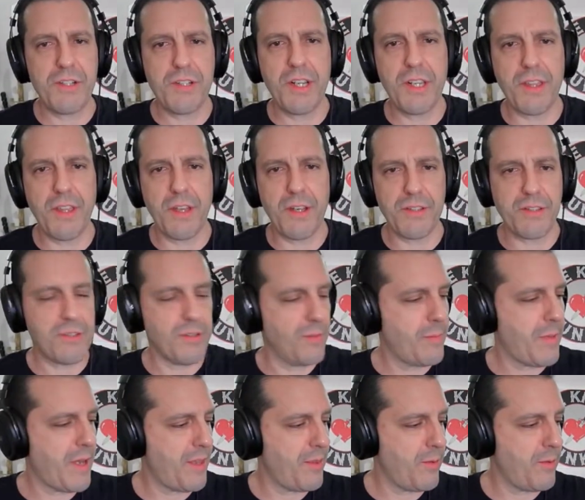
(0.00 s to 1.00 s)
sheath also,
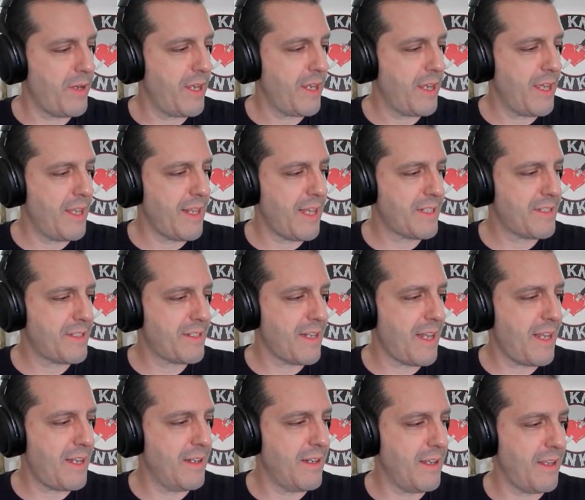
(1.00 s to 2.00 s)
by the way. And that's
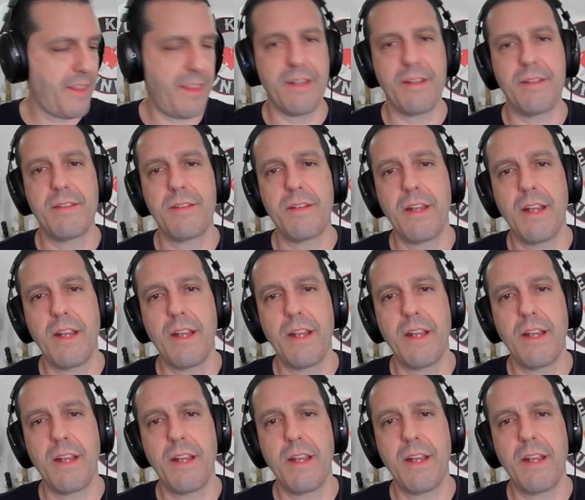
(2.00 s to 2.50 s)
not nothing.